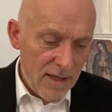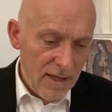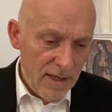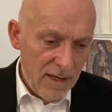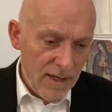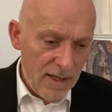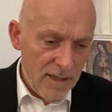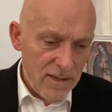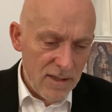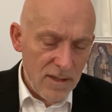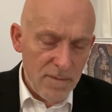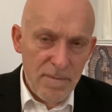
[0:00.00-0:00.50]

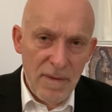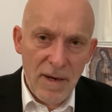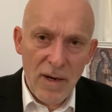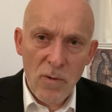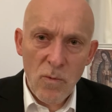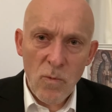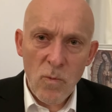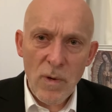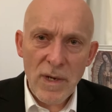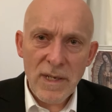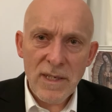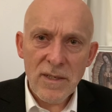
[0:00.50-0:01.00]
it's about
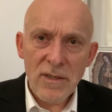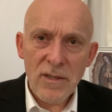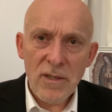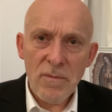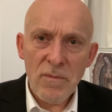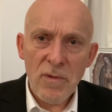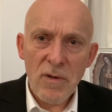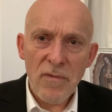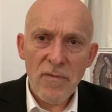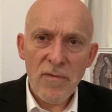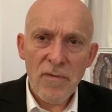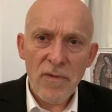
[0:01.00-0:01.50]

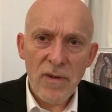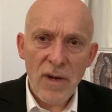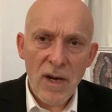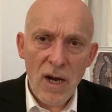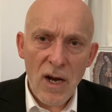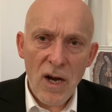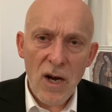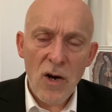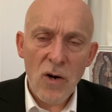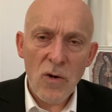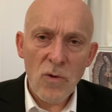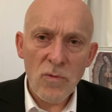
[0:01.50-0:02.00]
wisdom of the
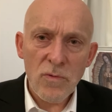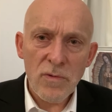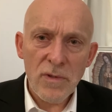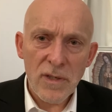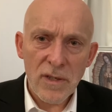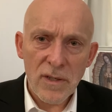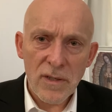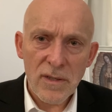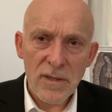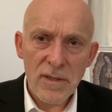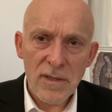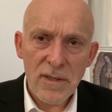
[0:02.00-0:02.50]

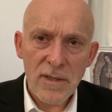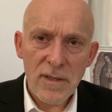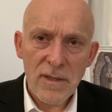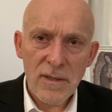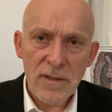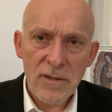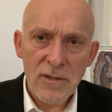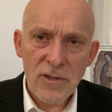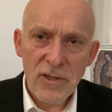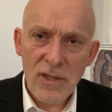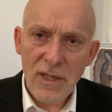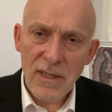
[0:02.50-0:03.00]
wholeness.
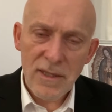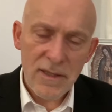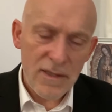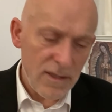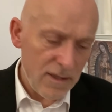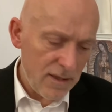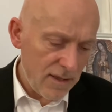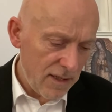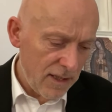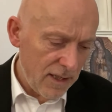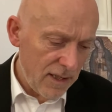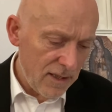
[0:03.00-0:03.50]

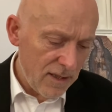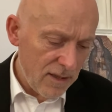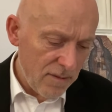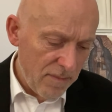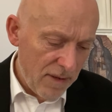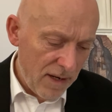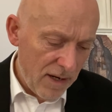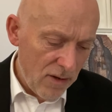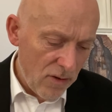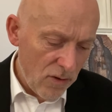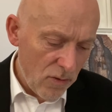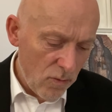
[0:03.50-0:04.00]
Chastity is
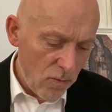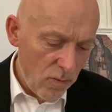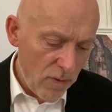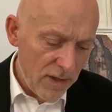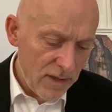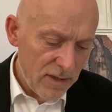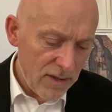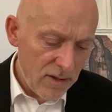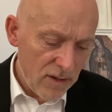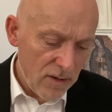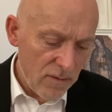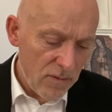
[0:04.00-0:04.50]
about the
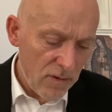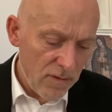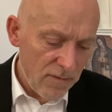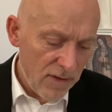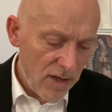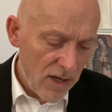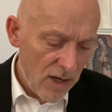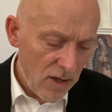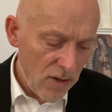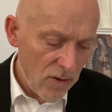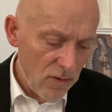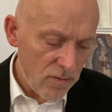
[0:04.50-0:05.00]
wisdom of
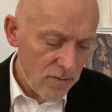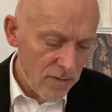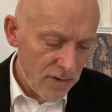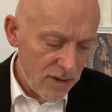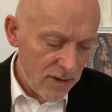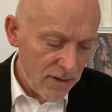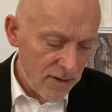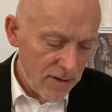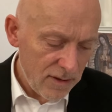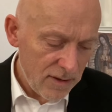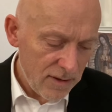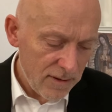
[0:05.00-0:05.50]

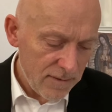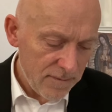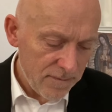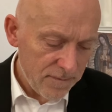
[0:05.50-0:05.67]
wholeness.